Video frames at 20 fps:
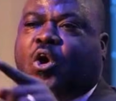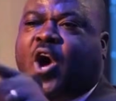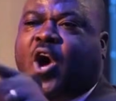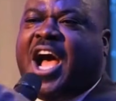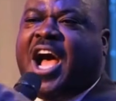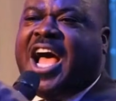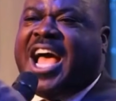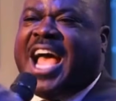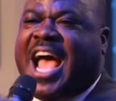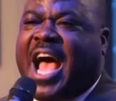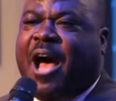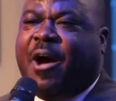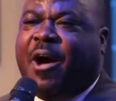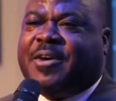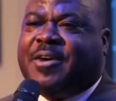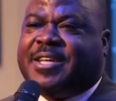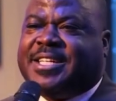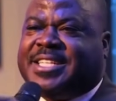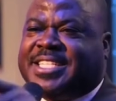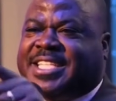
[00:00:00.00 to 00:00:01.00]

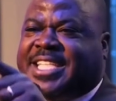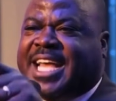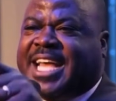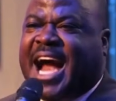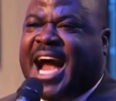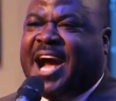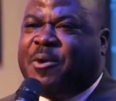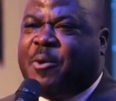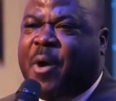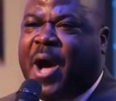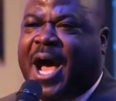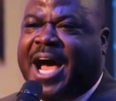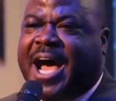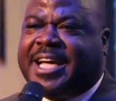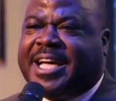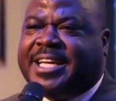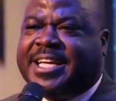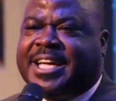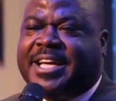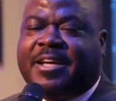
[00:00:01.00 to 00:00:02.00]
know. I said, they
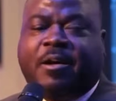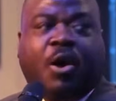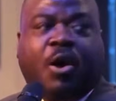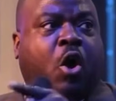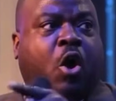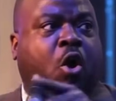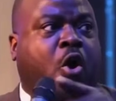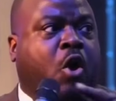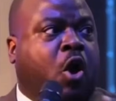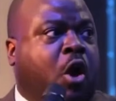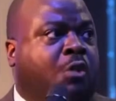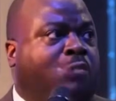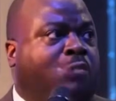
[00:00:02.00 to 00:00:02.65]
have gym. How